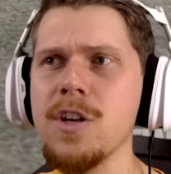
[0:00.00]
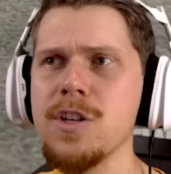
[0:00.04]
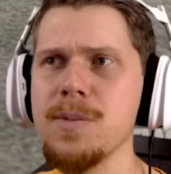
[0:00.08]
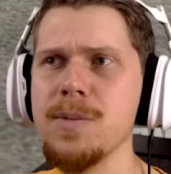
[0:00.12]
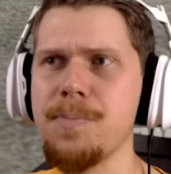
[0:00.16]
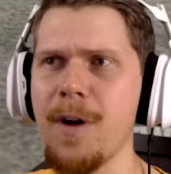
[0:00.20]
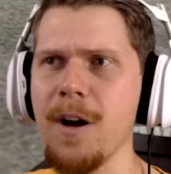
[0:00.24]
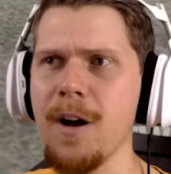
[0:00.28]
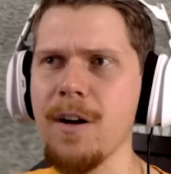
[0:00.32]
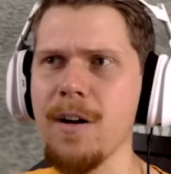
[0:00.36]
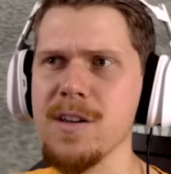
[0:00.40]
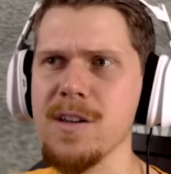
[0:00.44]

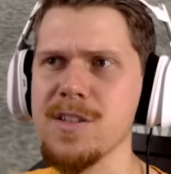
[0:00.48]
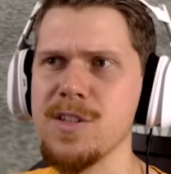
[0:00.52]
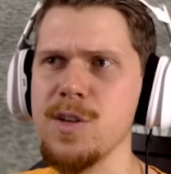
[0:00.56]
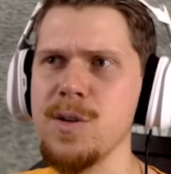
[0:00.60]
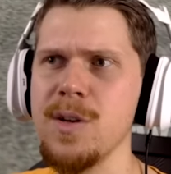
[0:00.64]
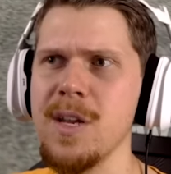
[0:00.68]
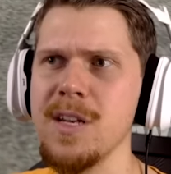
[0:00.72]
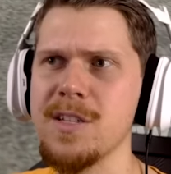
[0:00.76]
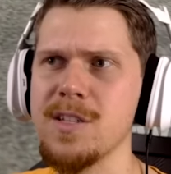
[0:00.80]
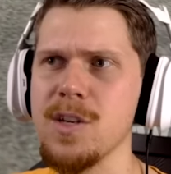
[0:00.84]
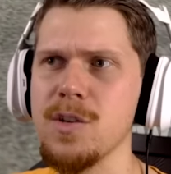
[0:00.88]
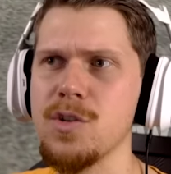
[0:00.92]
To progress,
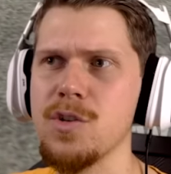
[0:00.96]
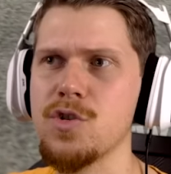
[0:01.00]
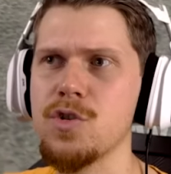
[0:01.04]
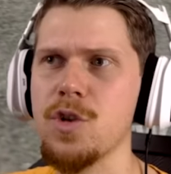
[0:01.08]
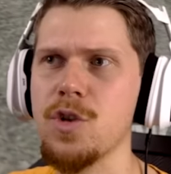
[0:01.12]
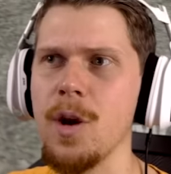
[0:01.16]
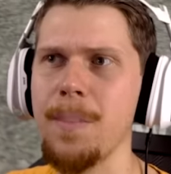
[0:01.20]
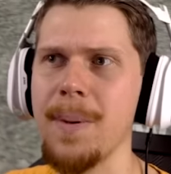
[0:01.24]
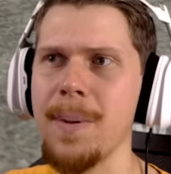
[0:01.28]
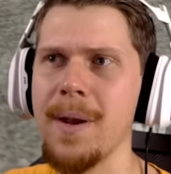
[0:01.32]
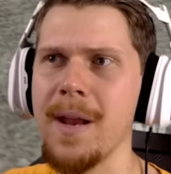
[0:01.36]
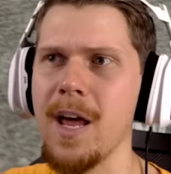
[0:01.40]
you need to
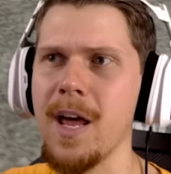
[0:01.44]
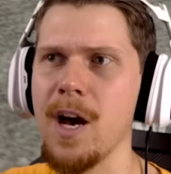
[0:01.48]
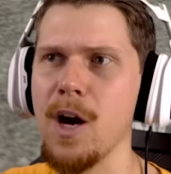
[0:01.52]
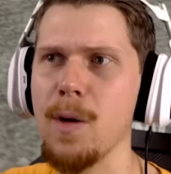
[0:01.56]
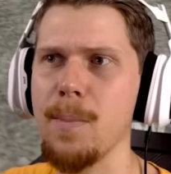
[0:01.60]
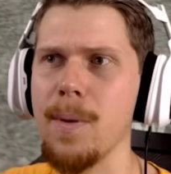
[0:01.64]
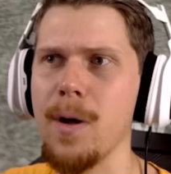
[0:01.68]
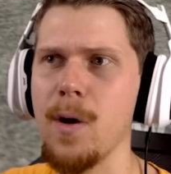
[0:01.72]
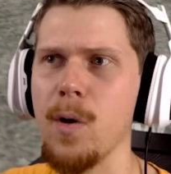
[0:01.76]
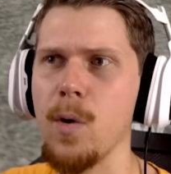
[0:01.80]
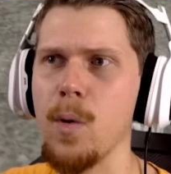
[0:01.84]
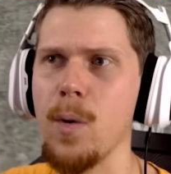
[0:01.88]
drop an
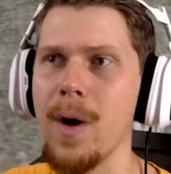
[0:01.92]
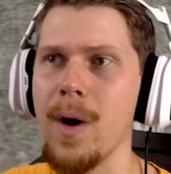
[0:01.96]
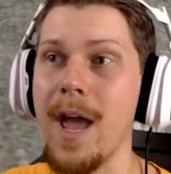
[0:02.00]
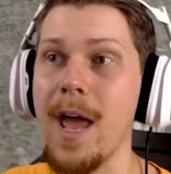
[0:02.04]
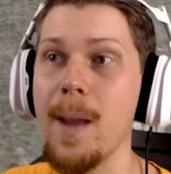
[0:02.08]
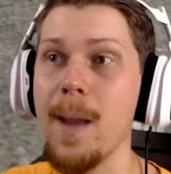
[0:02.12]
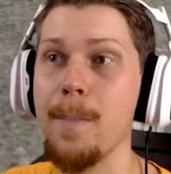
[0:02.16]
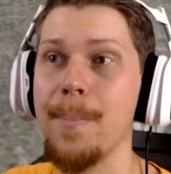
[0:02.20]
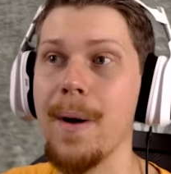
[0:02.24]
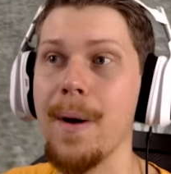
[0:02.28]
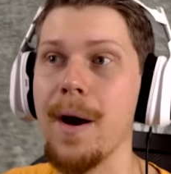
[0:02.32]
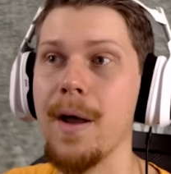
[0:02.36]
elbow or
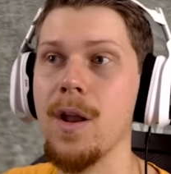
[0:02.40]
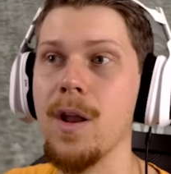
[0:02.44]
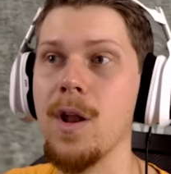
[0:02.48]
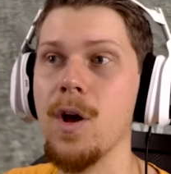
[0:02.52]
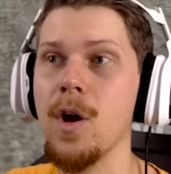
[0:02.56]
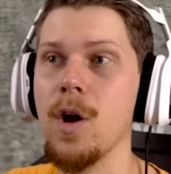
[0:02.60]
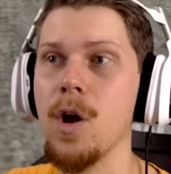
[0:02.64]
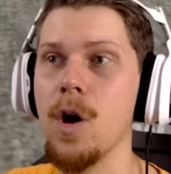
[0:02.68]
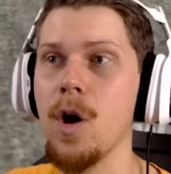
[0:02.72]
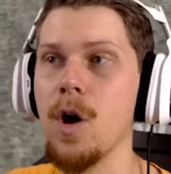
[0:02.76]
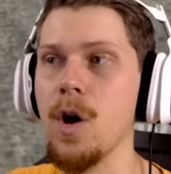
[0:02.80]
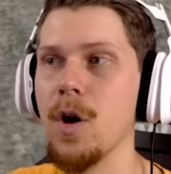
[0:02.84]
headbutt
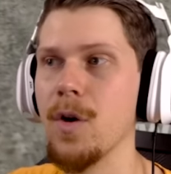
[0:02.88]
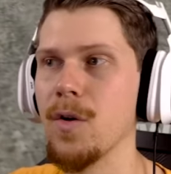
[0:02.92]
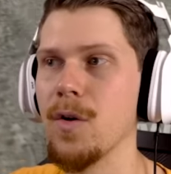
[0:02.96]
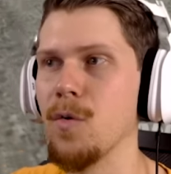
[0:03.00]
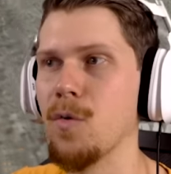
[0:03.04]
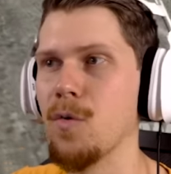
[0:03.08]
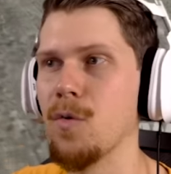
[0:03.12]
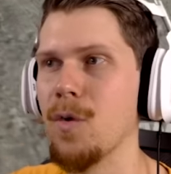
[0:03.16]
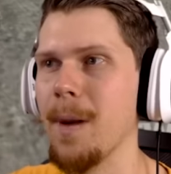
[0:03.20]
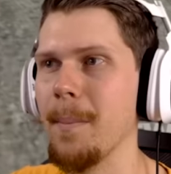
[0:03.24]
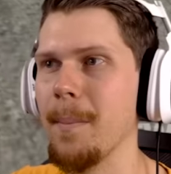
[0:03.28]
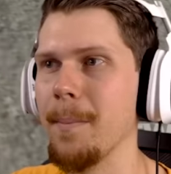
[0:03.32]

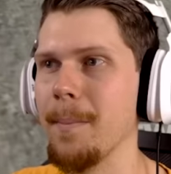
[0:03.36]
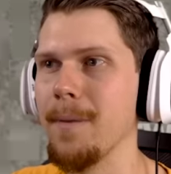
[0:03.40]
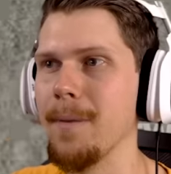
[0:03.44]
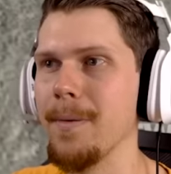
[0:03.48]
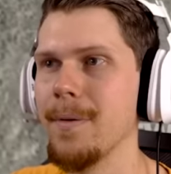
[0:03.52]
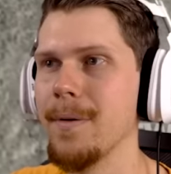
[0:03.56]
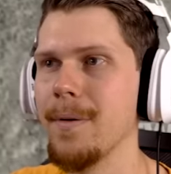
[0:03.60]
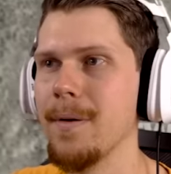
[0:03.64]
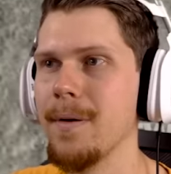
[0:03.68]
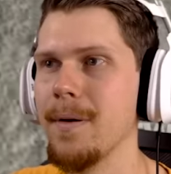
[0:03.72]
on Rump.